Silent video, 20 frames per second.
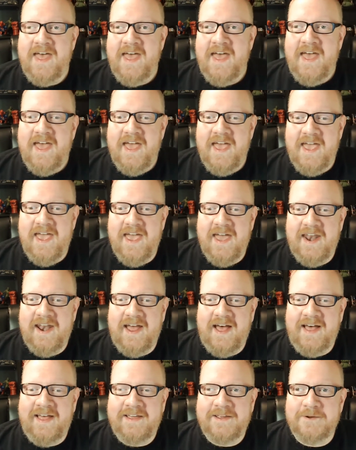And
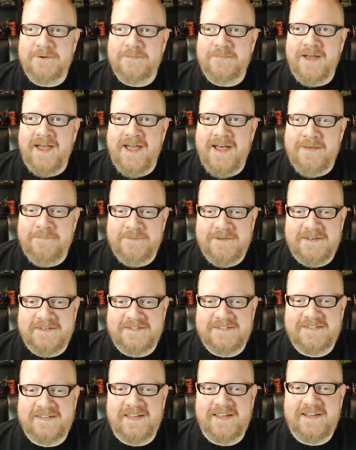I am happy to
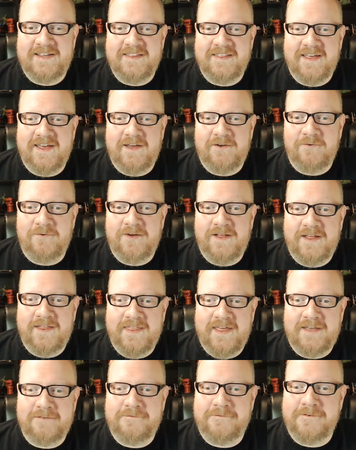say that while
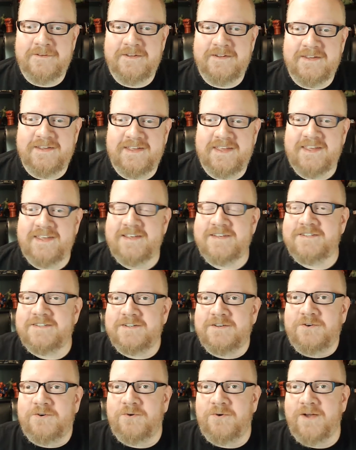that feeling is
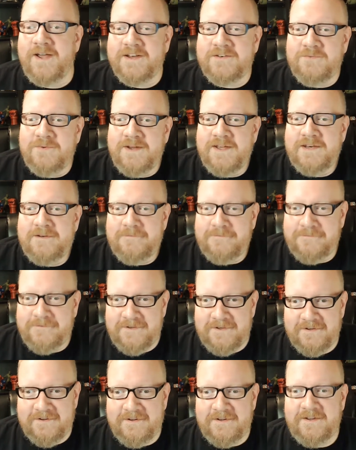the correct way to
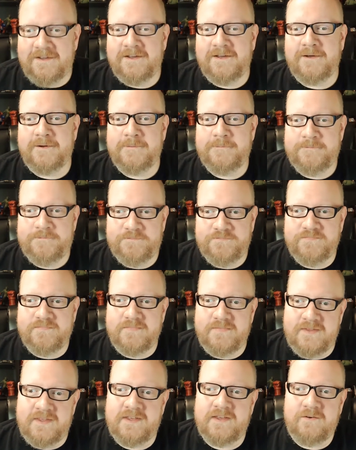feel,
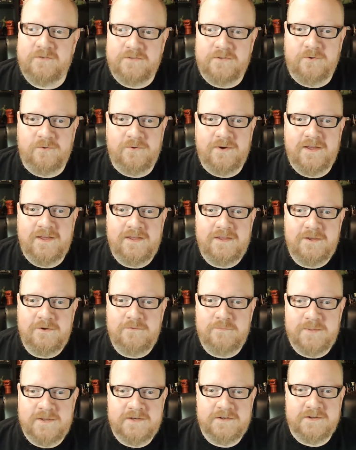the way
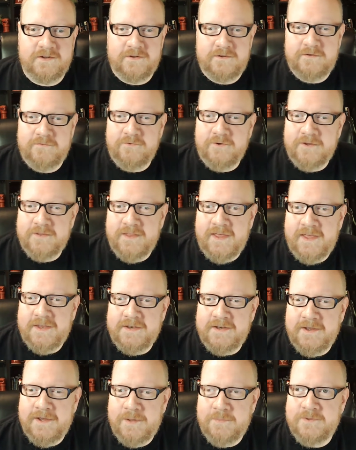you've been delivering
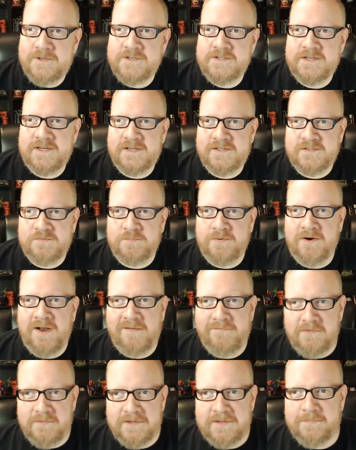that damage has
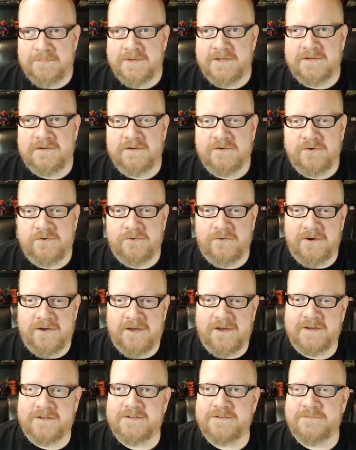probably been
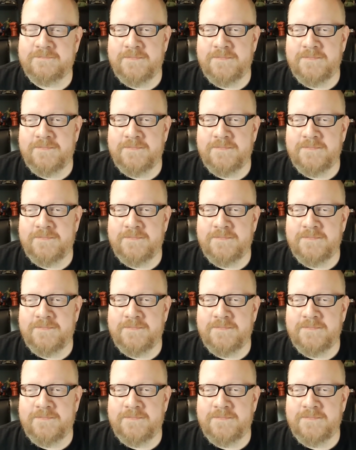correct.